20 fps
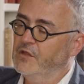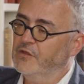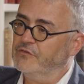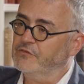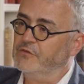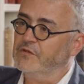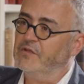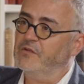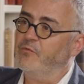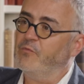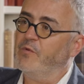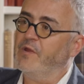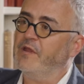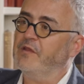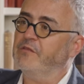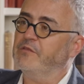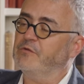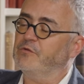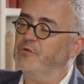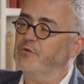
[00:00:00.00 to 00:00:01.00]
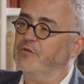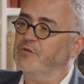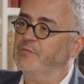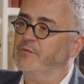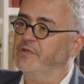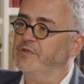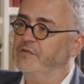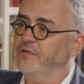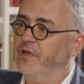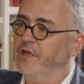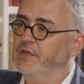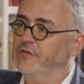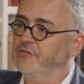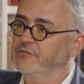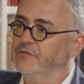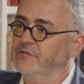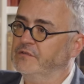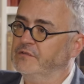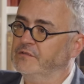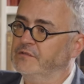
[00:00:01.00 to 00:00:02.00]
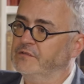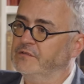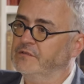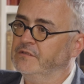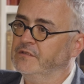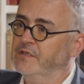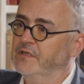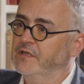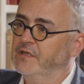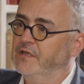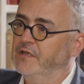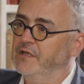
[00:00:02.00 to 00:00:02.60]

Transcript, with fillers: So, in a way, the documentation